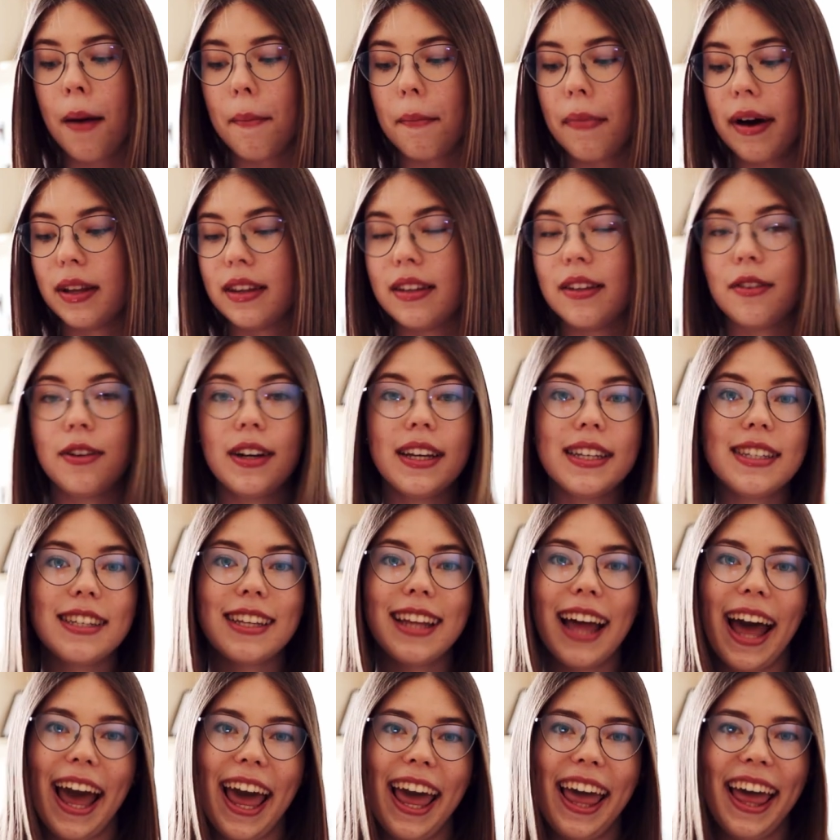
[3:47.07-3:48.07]
but the
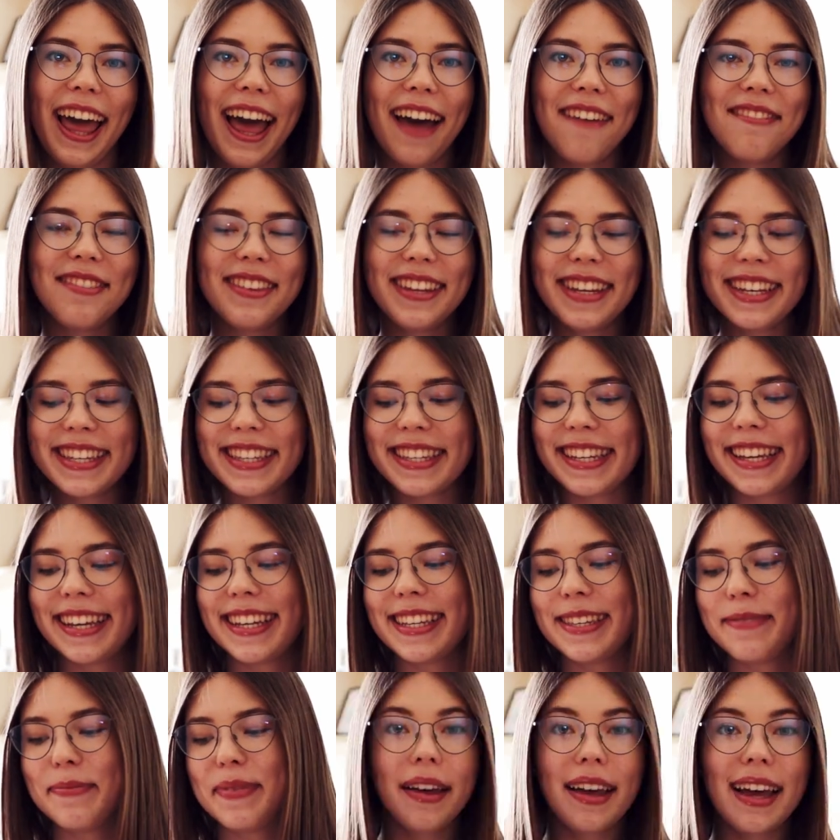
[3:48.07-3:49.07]
reason I have this
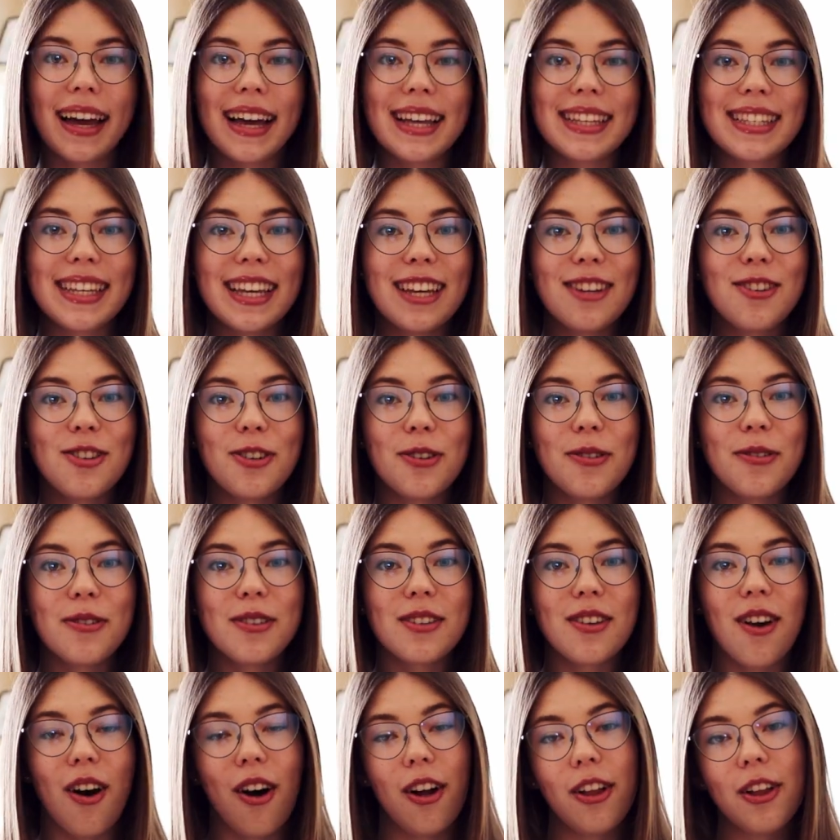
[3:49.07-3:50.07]
is because it
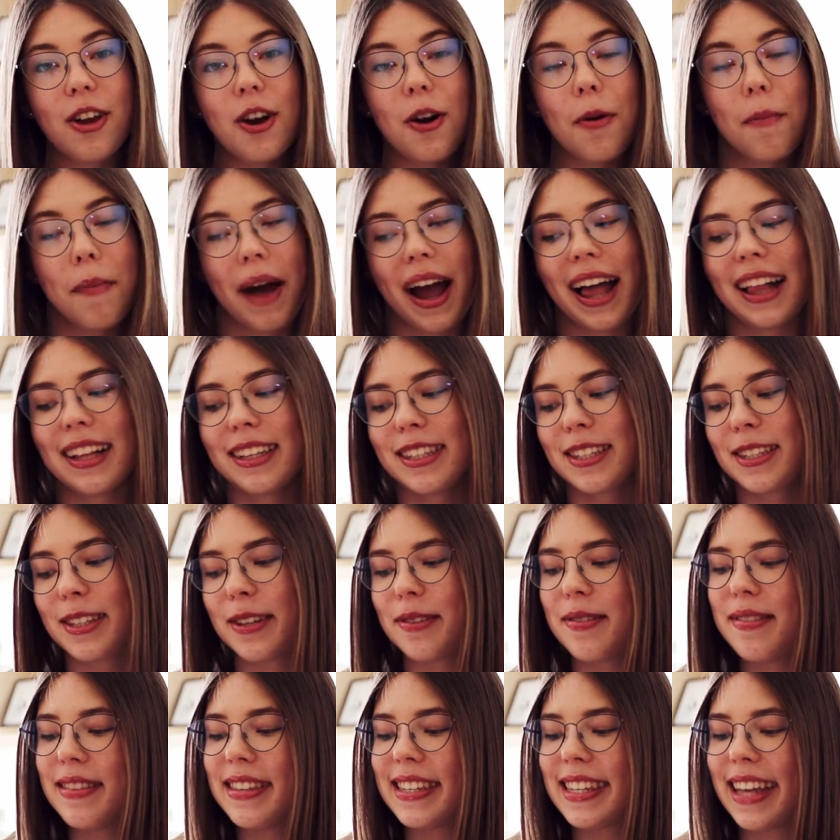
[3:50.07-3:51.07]
shows all your
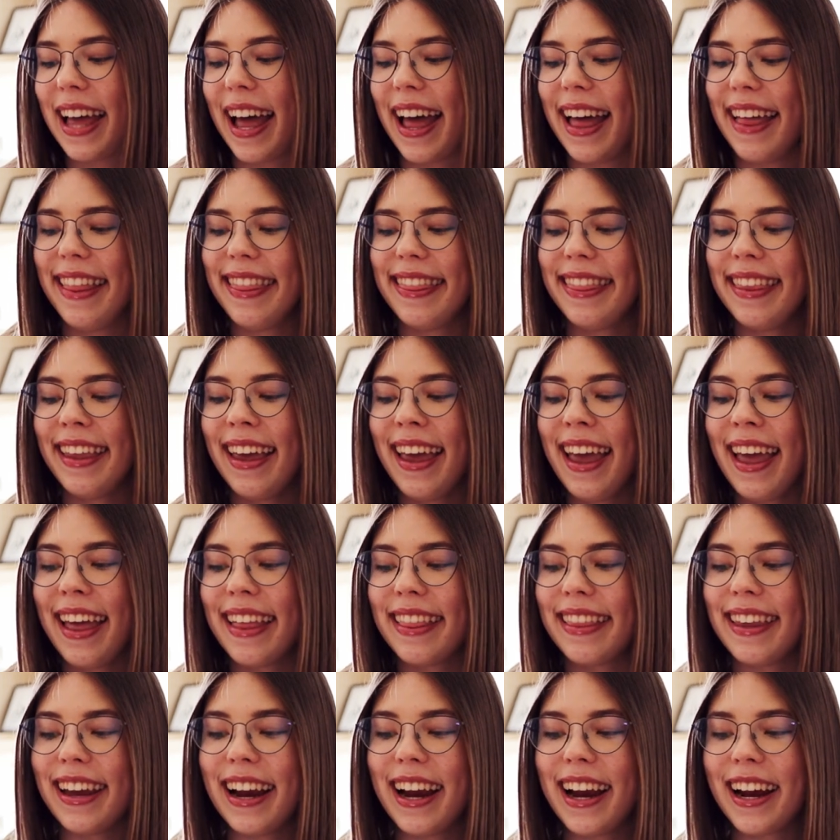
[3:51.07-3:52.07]
milestones and
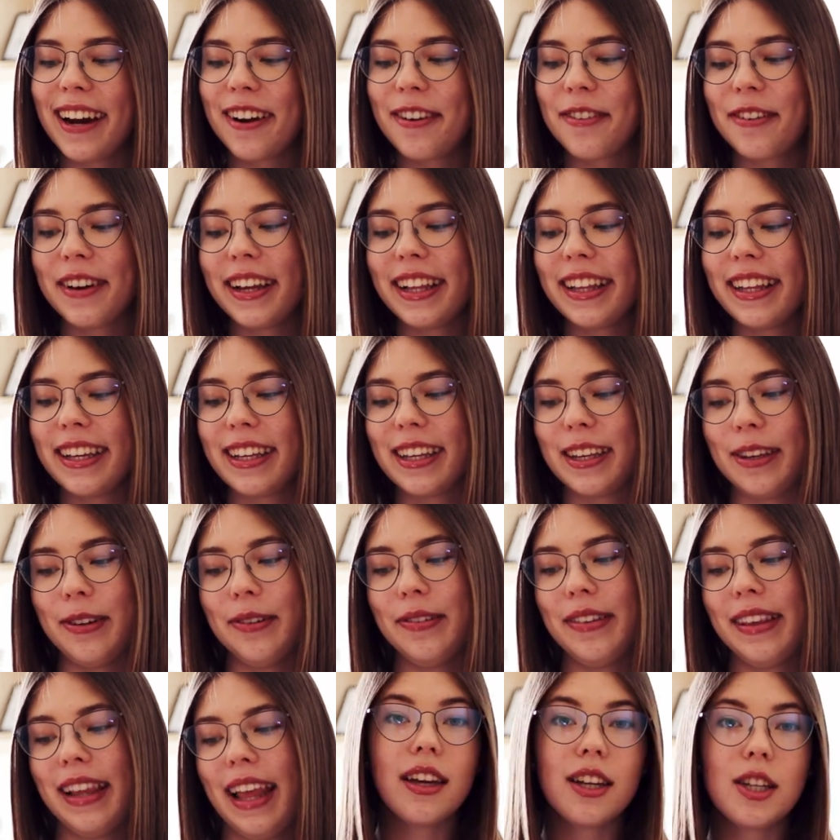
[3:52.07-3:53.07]
they are really cute.